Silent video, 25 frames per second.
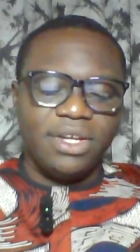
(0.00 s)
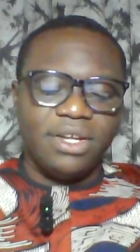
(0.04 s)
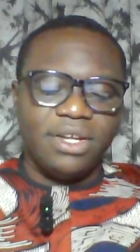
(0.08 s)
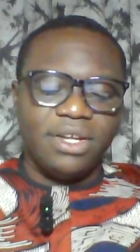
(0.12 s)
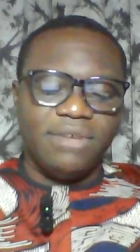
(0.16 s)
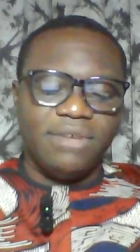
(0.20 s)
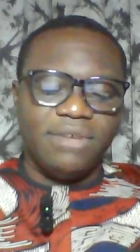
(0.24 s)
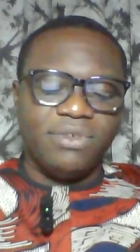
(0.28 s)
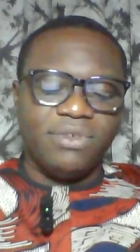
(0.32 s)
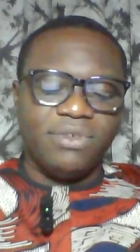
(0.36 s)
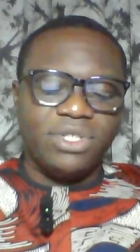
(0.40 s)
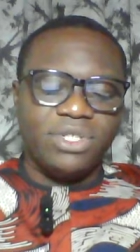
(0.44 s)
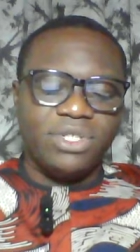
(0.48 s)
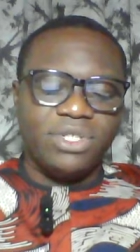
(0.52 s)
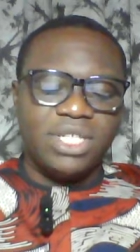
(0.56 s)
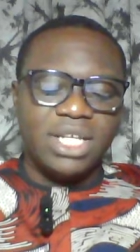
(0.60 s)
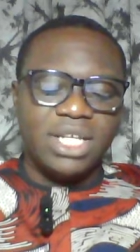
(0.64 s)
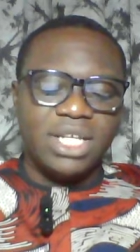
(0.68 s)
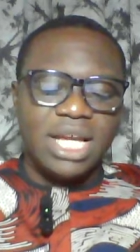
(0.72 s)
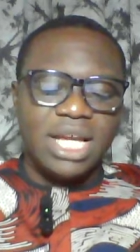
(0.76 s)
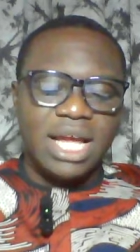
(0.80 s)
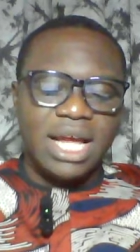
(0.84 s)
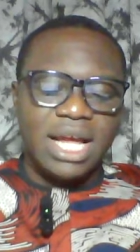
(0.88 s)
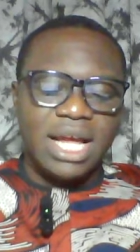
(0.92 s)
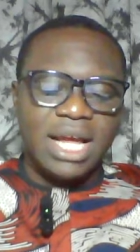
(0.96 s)
If you
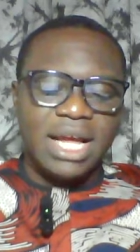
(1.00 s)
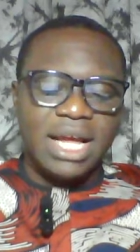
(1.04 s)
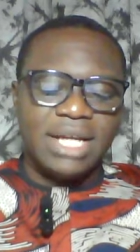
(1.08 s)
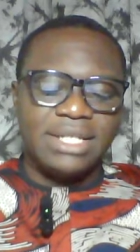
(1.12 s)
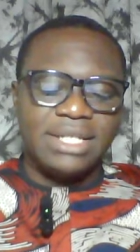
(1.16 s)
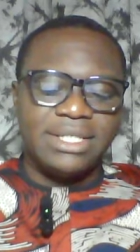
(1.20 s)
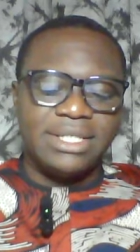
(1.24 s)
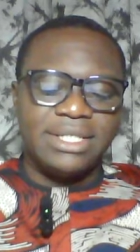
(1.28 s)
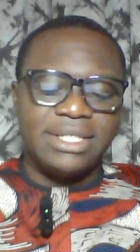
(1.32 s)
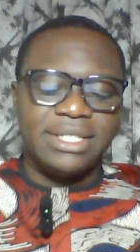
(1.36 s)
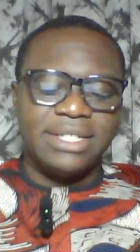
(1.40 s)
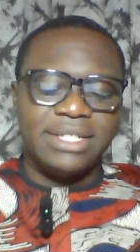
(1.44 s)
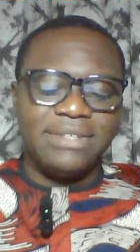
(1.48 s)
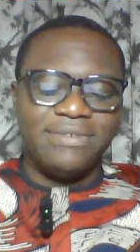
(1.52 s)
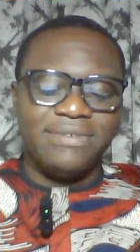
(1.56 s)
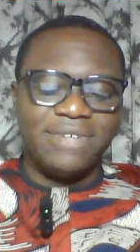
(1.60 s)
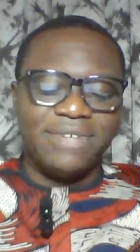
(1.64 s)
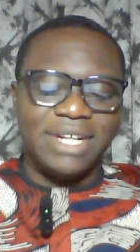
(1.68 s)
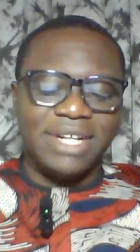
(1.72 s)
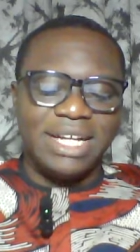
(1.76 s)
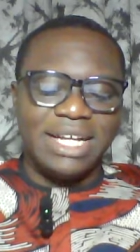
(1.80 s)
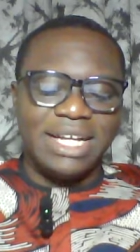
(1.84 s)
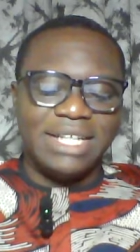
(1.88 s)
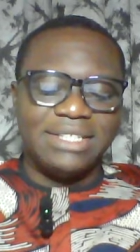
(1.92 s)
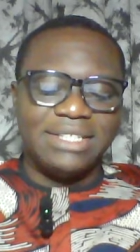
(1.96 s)
seek her as
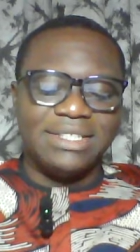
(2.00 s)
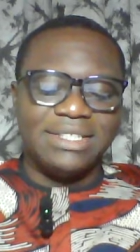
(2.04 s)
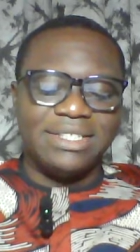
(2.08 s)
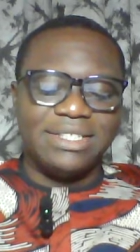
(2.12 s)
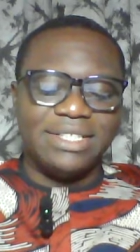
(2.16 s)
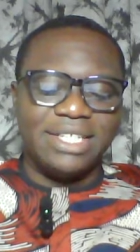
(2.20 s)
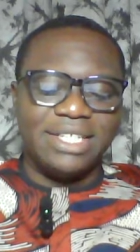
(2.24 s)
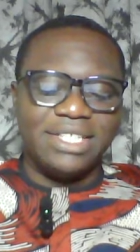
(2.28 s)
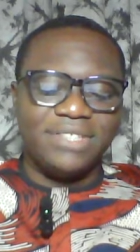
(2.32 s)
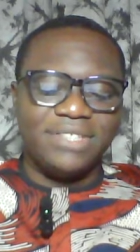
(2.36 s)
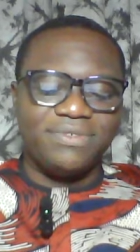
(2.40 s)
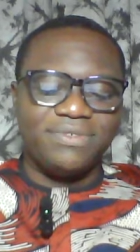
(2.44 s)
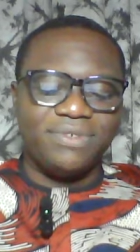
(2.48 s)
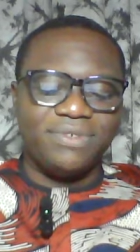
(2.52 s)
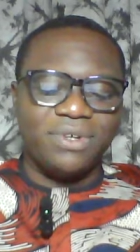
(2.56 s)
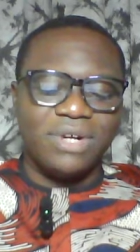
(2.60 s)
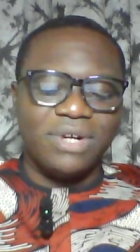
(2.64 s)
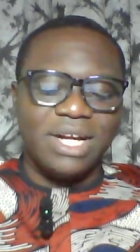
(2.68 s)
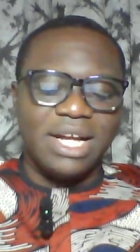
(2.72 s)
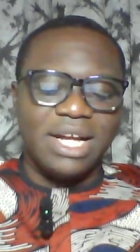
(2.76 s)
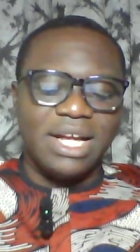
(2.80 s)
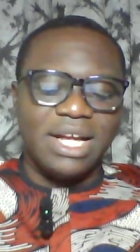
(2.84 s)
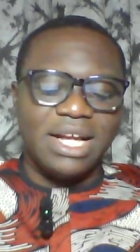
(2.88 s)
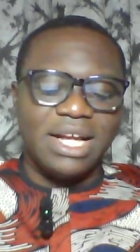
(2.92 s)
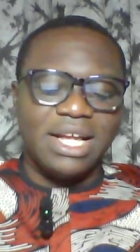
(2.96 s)
silver and search
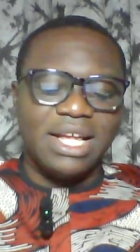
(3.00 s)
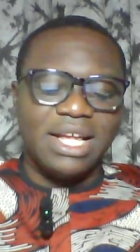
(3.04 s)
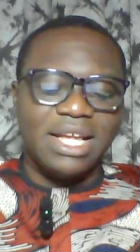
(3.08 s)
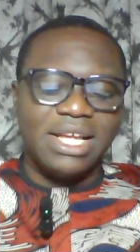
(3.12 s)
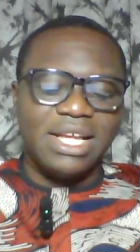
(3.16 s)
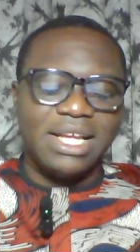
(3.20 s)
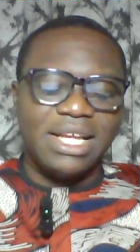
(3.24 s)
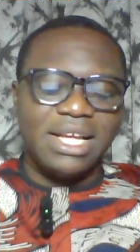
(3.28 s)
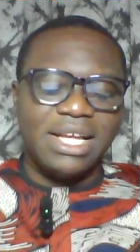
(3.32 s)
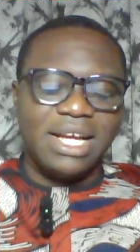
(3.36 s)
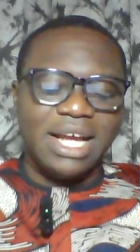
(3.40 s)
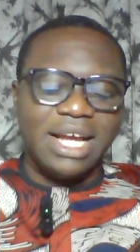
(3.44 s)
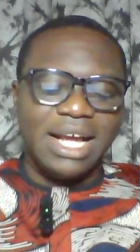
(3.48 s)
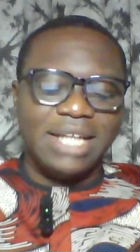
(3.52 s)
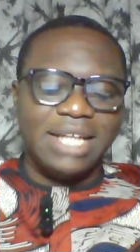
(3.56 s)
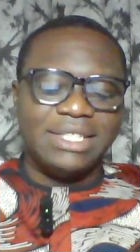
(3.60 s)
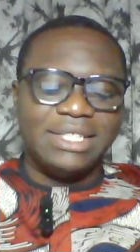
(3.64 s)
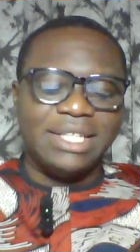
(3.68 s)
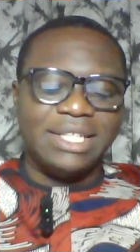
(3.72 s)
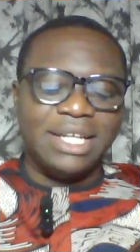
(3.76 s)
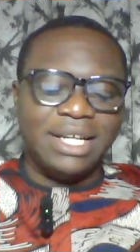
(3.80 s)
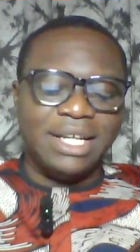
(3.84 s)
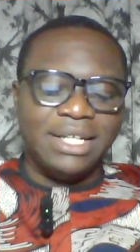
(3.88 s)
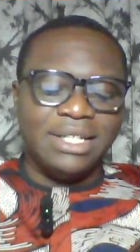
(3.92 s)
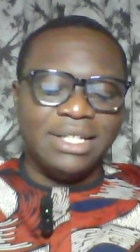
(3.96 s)
for her
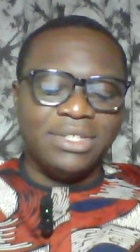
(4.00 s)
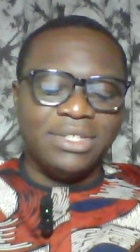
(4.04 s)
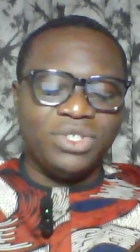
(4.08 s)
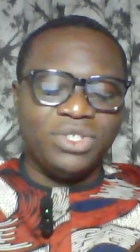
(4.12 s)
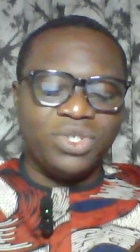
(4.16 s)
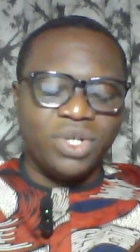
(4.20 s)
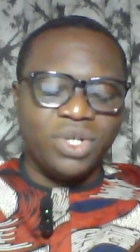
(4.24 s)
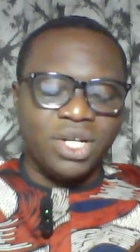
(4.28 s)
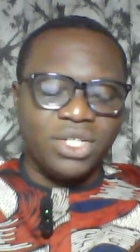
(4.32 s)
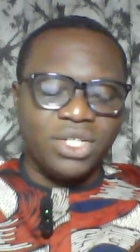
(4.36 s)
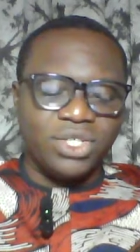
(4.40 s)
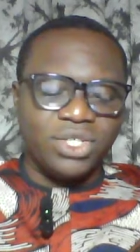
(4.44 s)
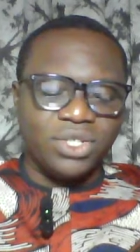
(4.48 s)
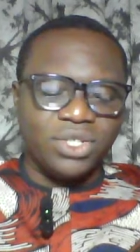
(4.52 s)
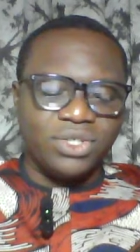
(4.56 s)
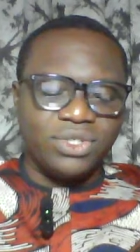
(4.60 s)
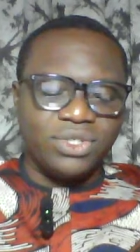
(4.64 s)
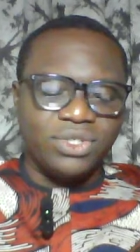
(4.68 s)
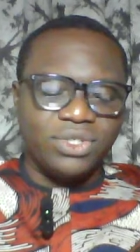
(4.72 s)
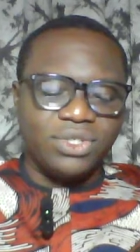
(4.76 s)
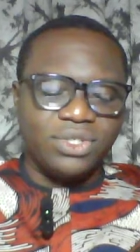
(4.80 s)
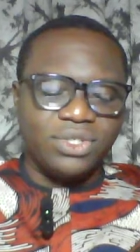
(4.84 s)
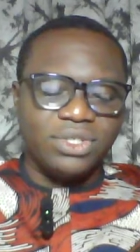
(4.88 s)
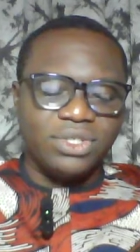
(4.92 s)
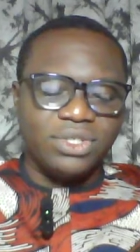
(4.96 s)
as hidden
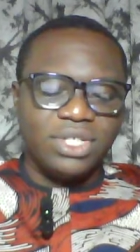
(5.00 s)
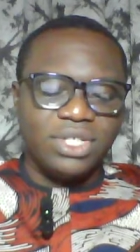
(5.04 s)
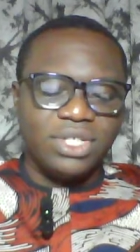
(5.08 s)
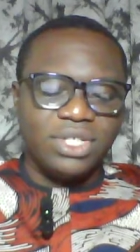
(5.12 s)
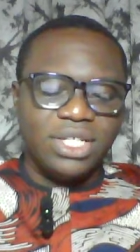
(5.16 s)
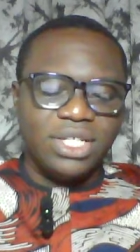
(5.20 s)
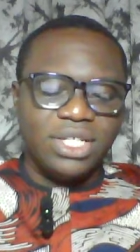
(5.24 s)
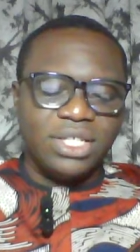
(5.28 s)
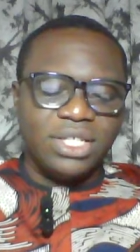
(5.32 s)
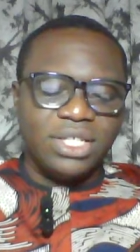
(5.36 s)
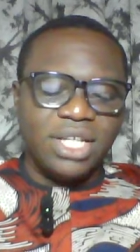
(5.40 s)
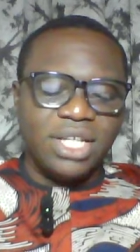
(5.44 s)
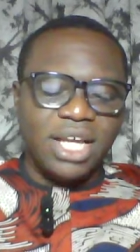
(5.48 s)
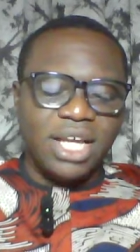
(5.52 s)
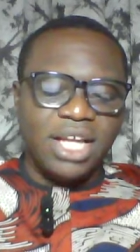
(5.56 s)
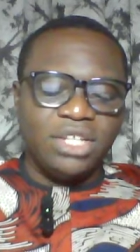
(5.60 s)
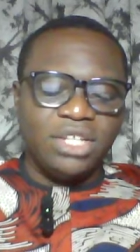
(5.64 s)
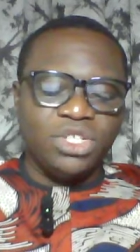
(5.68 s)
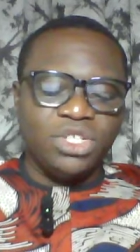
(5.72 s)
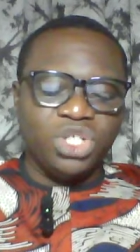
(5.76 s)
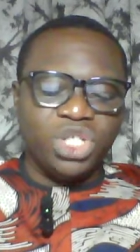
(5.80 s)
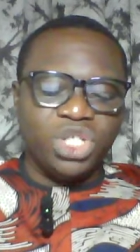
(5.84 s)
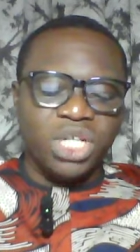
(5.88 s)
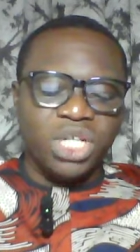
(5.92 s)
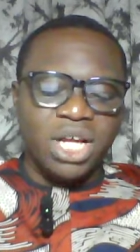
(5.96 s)
treasures,
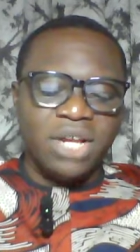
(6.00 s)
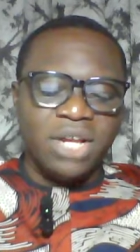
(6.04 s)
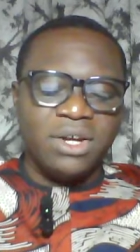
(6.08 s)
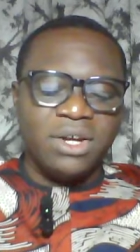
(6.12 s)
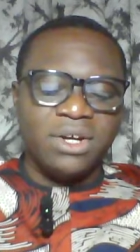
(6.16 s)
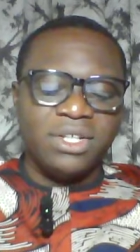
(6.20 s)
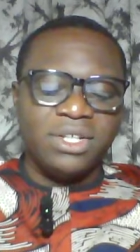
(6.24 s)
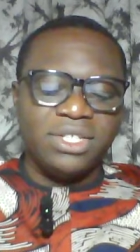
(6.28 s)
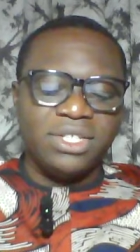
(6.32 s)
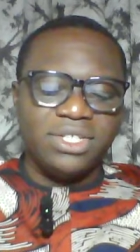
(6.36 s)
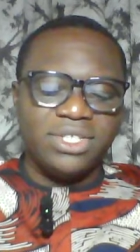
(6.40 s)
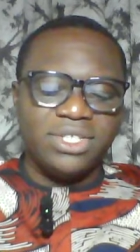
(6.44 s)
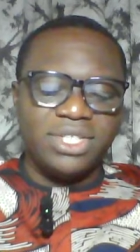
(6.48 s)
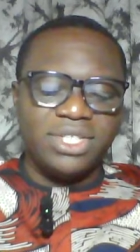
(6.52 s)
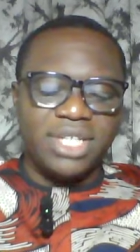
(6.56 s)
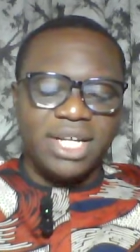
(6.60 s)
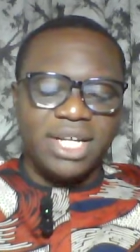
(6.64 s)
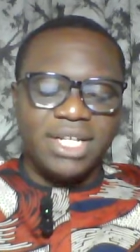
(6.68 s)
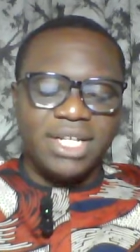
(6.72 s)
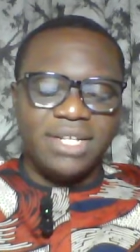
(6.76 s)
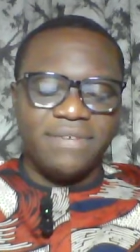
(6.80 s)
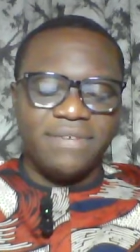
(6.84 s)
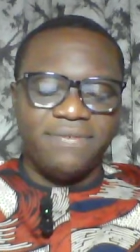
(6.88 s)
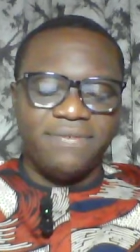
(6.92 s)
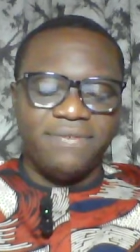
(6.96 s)
then you shall
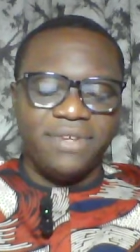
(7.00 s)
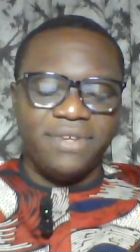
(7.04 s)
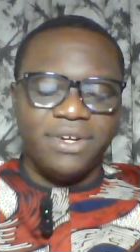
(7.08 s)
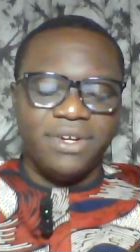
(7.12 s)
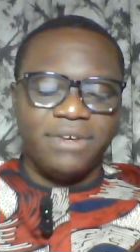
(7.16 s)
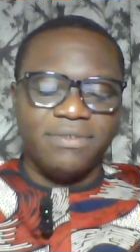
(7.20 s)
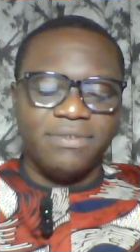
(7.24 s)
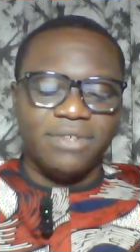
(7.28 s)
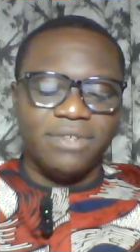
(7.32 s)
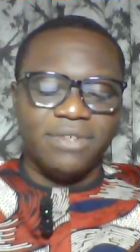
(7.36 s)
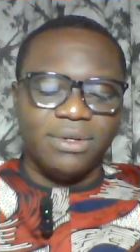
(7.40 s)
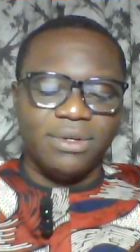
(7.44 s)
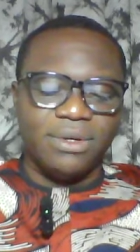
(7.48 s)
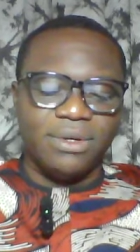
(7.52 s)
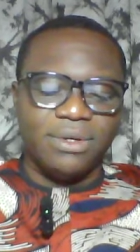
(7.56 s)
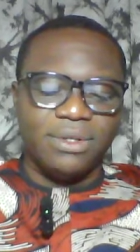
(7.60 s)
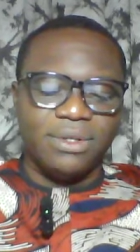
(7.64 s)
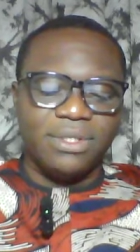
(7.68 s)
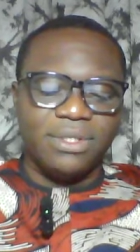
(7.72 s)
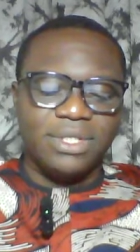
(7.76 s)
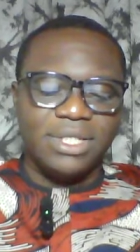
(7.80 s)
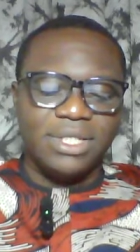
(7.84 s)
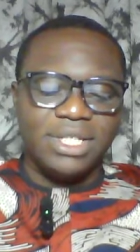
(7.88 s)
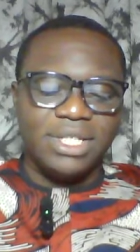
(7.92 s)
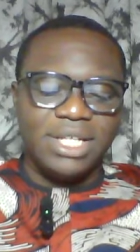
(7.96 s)
understand the fear of the
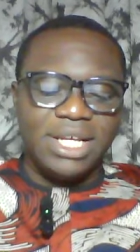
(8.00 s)
Lord